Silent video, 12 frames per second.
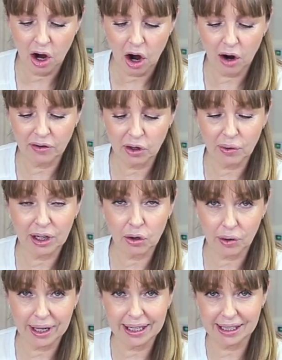of your
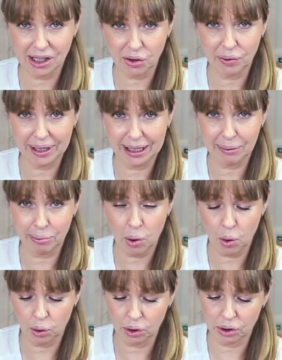ingredients are really
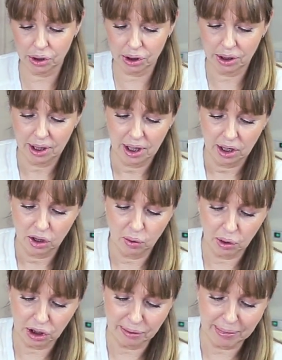important. You
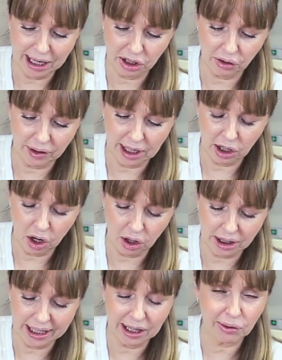want to make sure they're
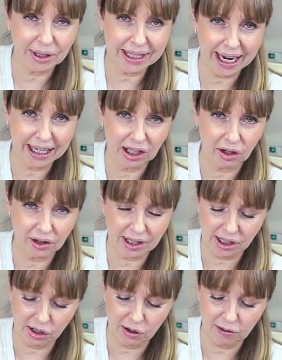not irritating on the
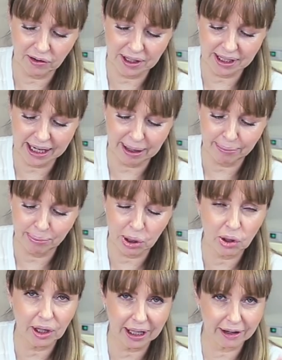surface and
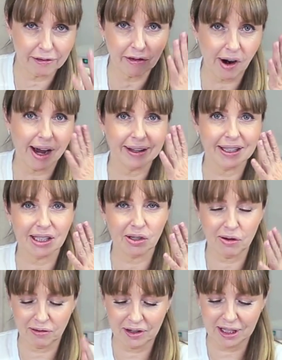burning and frying the
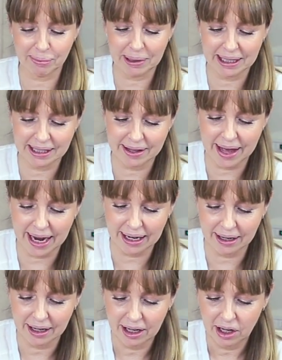surface, because
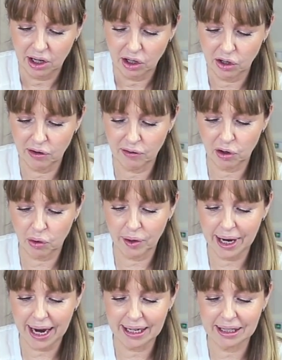then you've
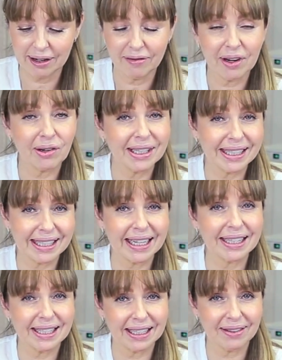created a very
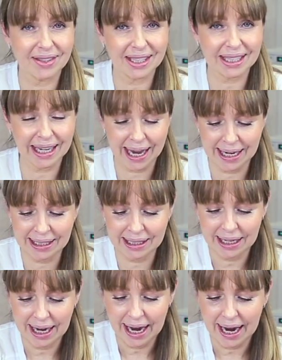sensitive
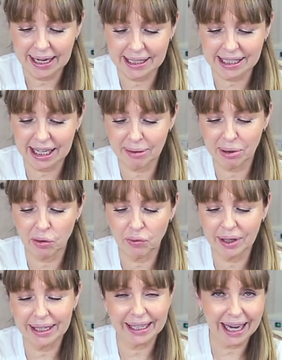slate and it's going to be
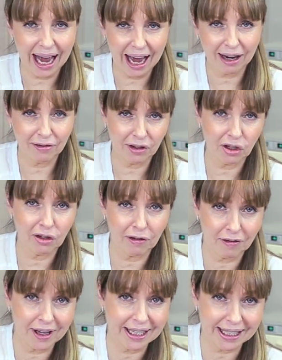really hard for you to
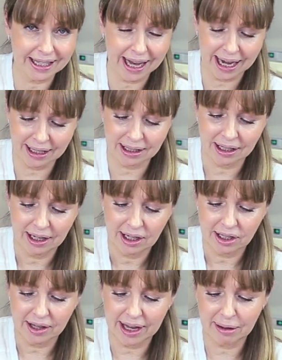fix that
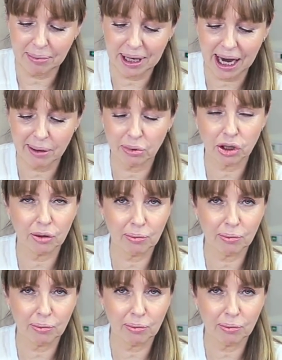to then be able to